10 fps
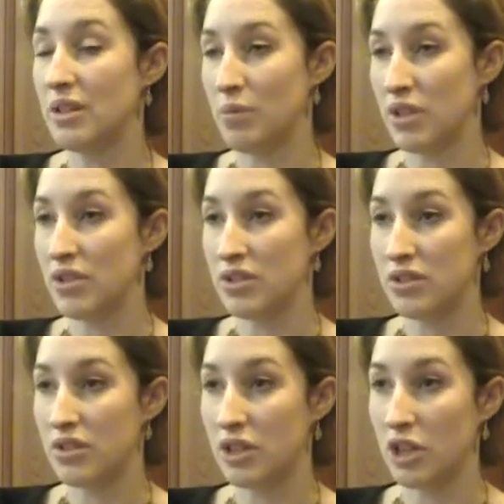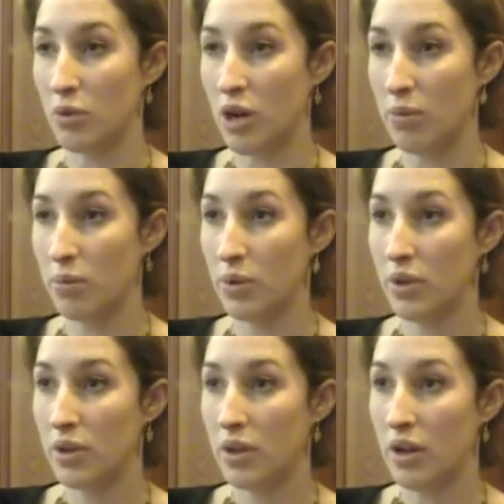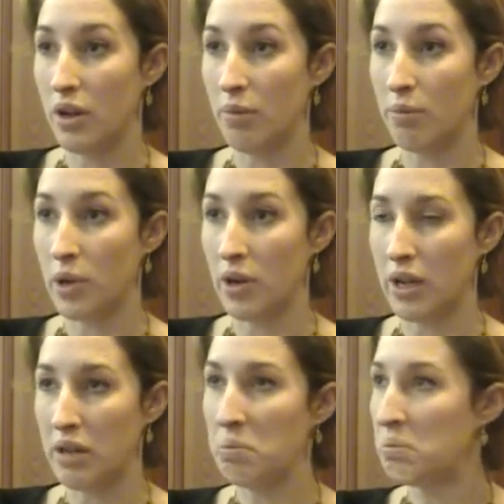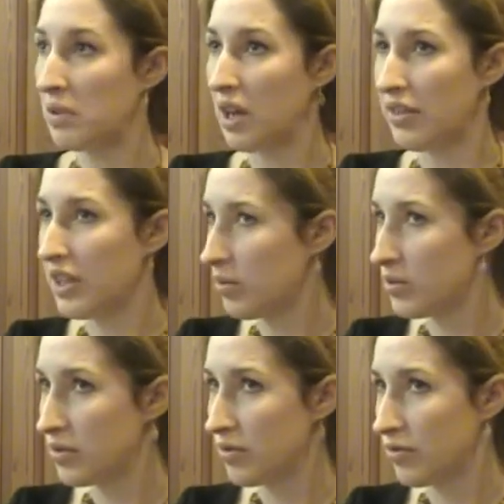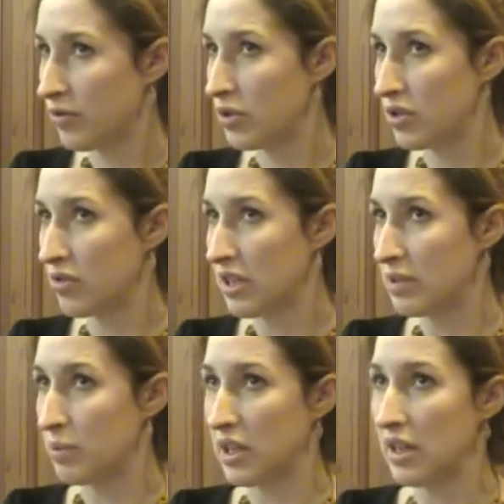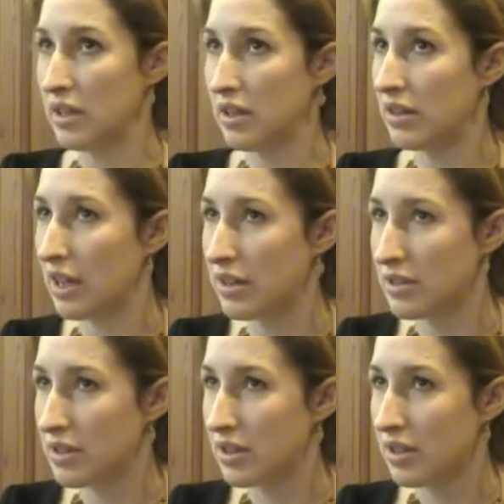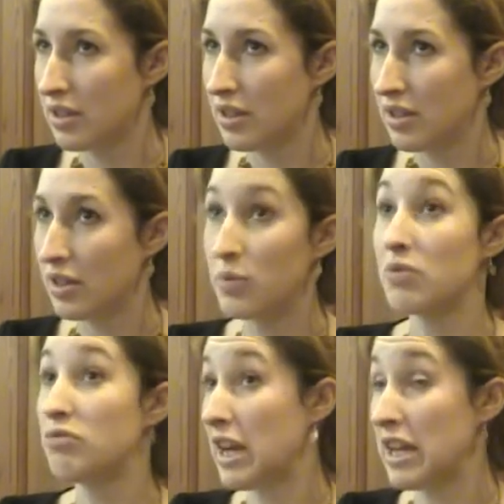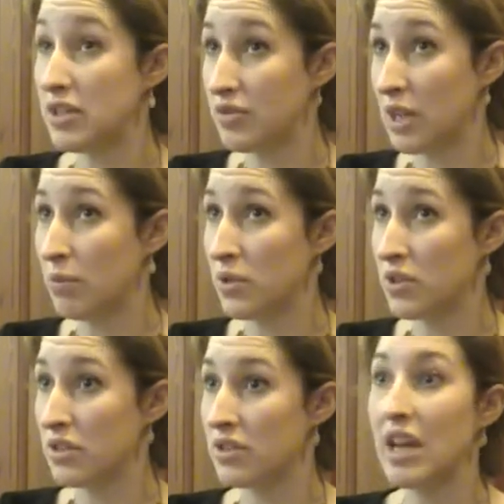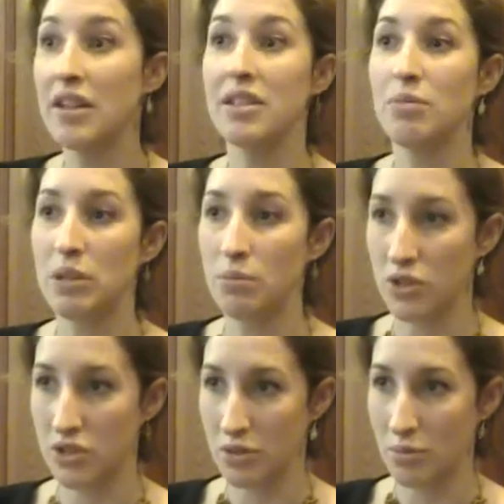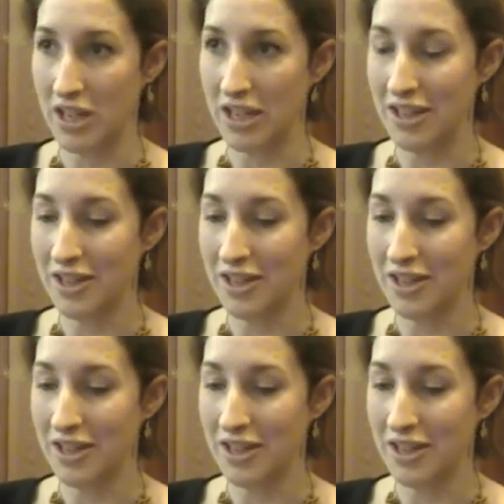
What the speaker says: in Manchester go up by, I think it was 4 degrees, but there was a range of temperatures. That didn't mean much to me.